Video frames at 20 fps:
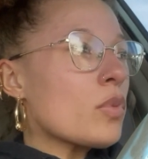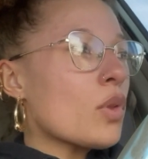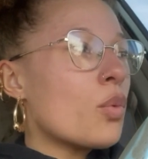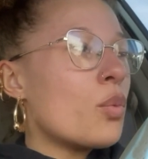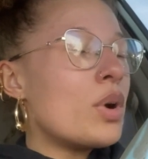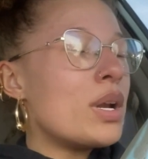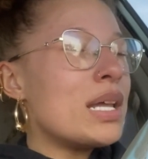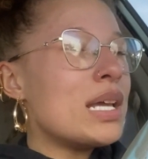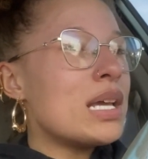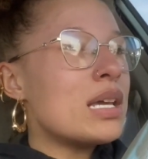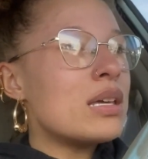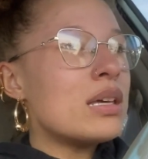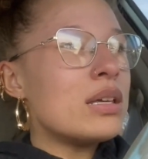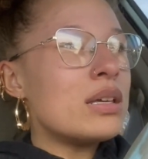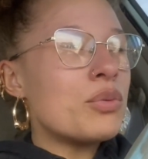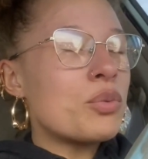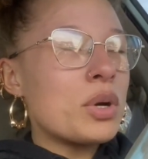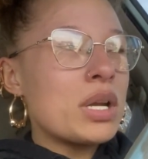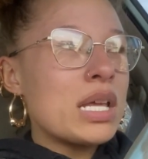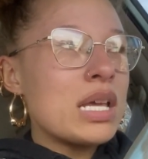when he
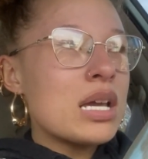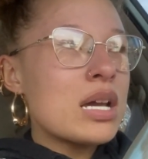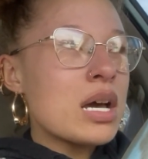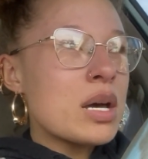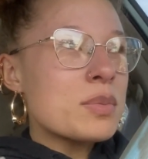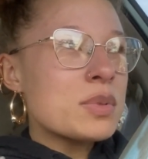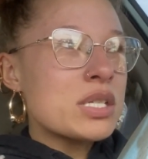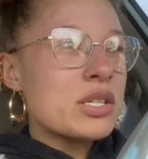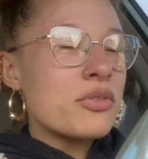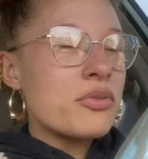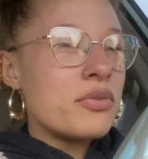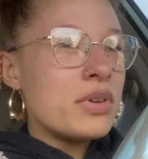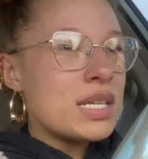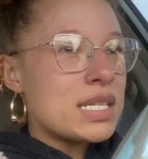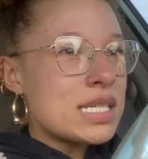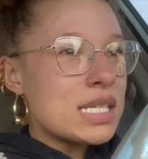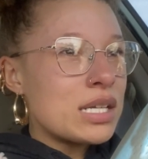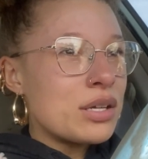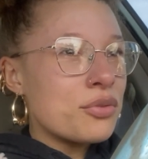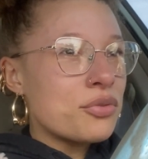when he comes to
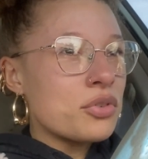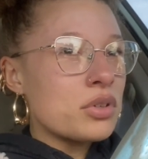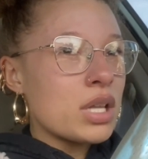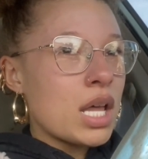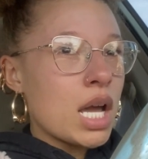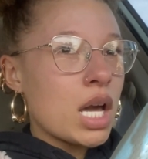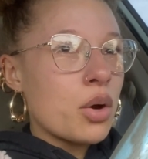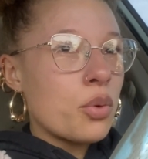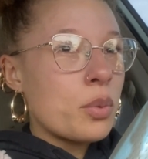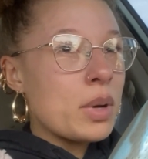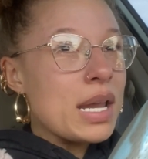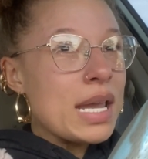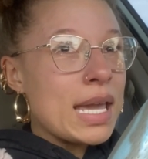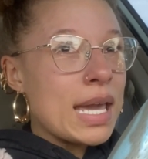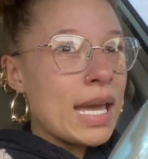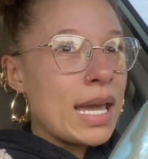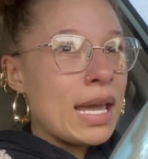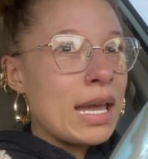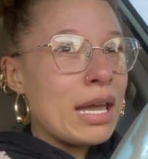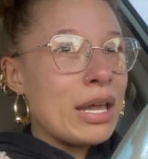visit for like a
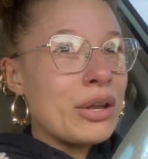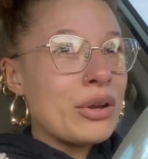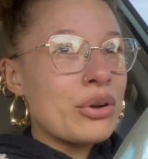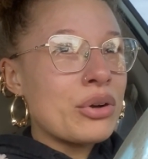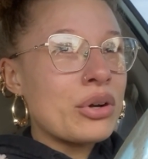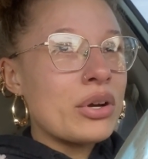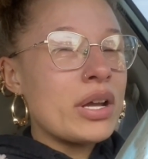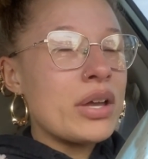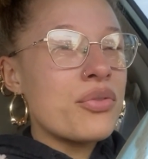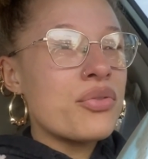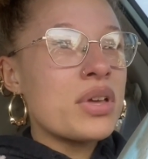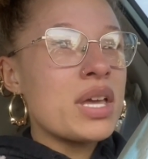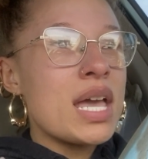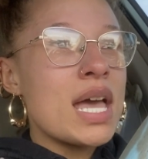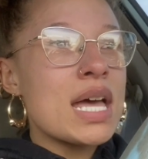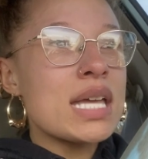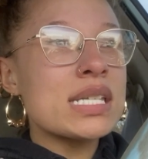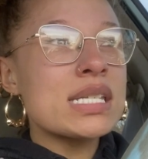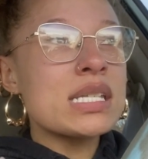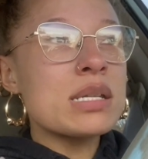weekend or if he
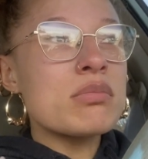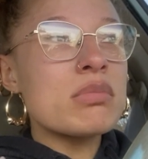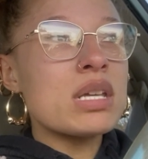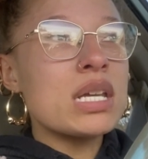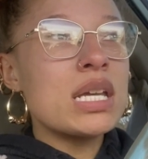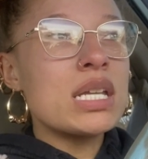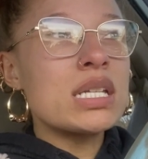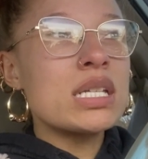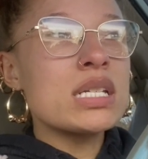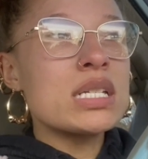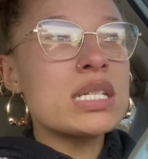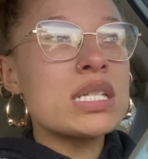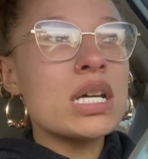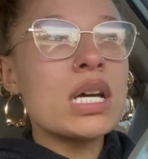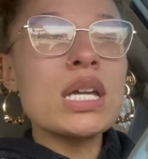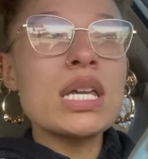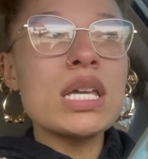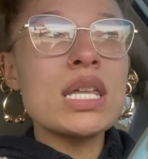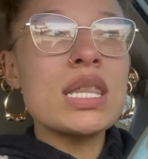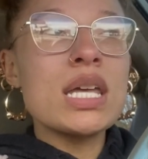has something in Kentucky